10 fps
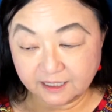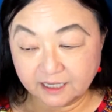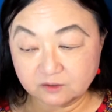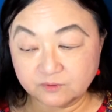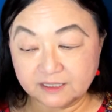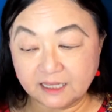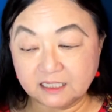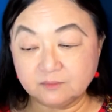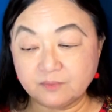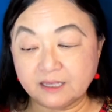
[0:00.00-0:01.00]
And when
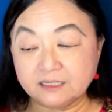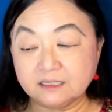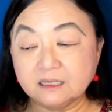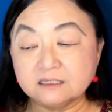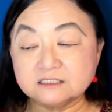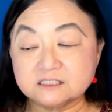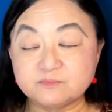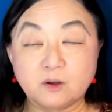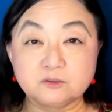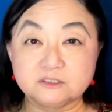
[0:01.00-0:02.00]
anybody
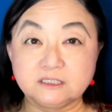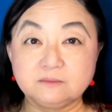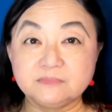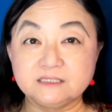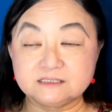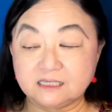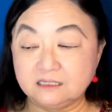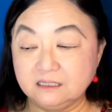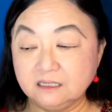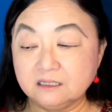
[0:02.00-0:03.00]
spoke to him, he
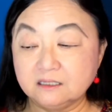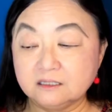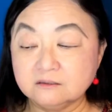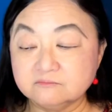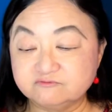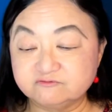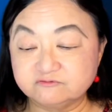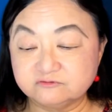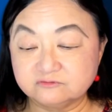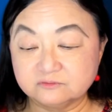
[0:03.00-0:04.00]
said,
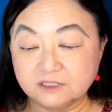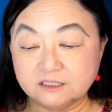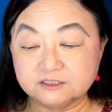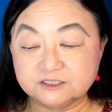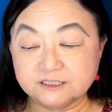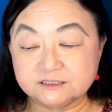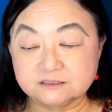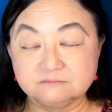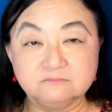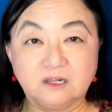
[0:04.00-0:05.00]
humph,
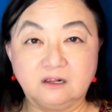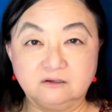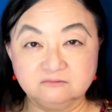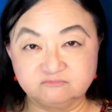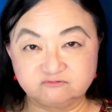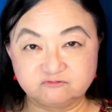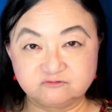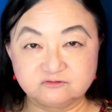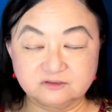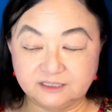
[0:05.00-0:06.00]
just humph,
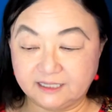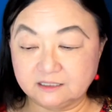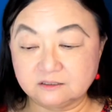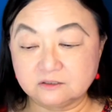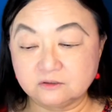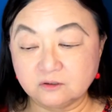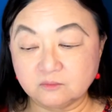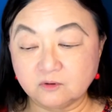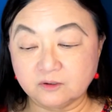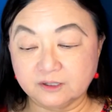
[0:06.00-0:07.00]
and no
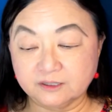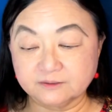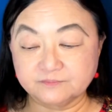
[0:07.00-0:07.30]
more.